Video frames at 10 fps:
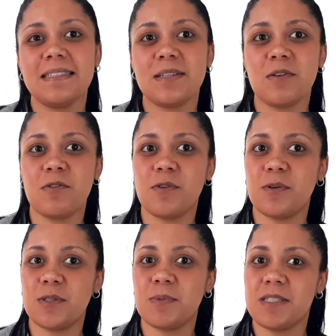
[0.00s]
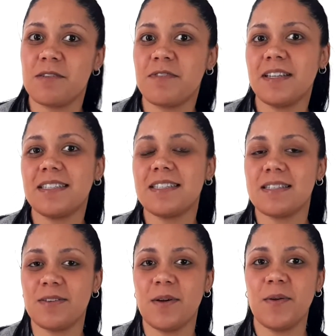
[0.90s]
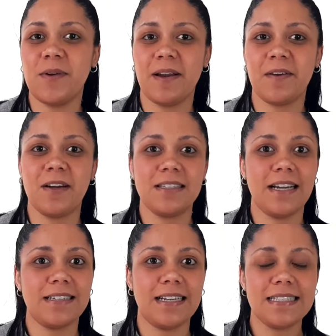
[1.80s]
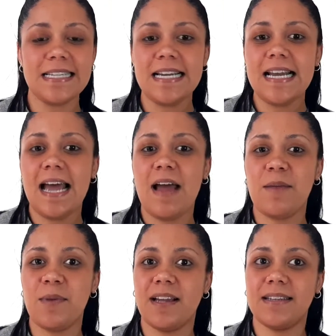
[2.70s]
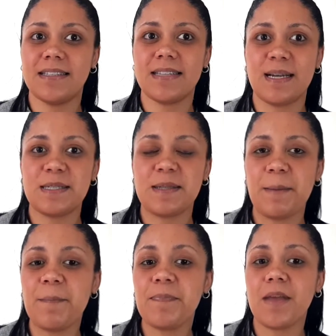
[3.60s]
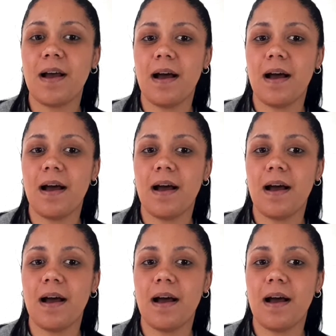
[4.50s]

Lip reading: So for specifics, you can contact us and we can discuss them.